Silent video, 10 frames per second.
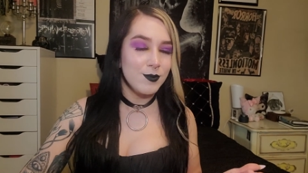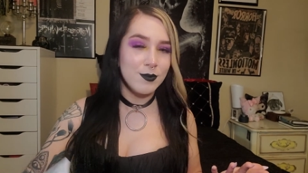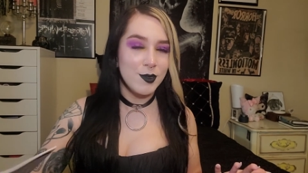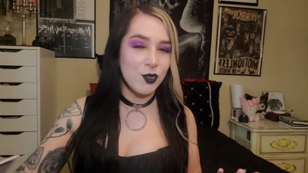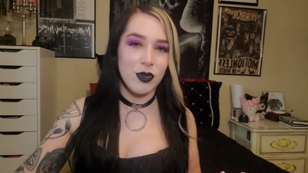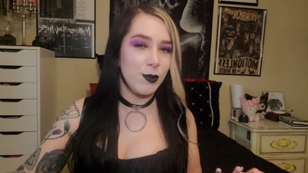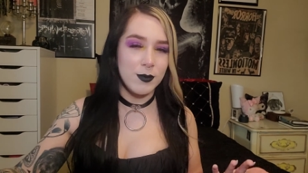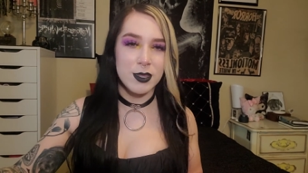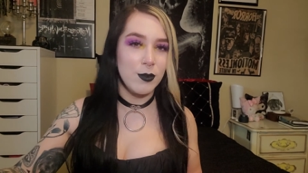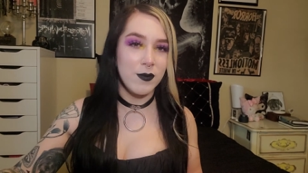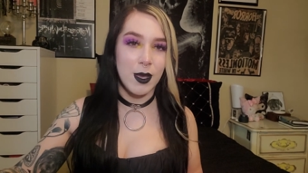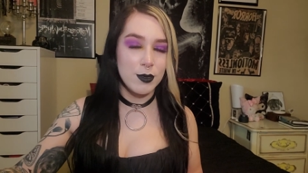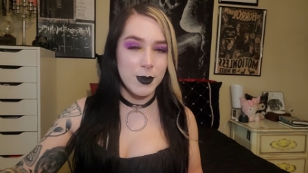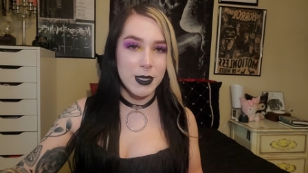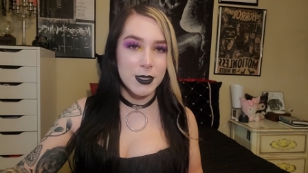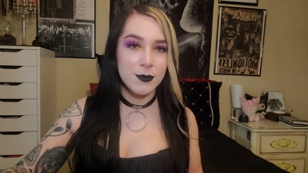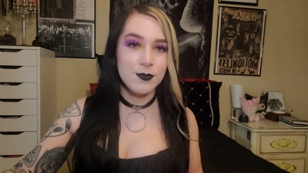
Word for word: Scream would be the movie I would pick.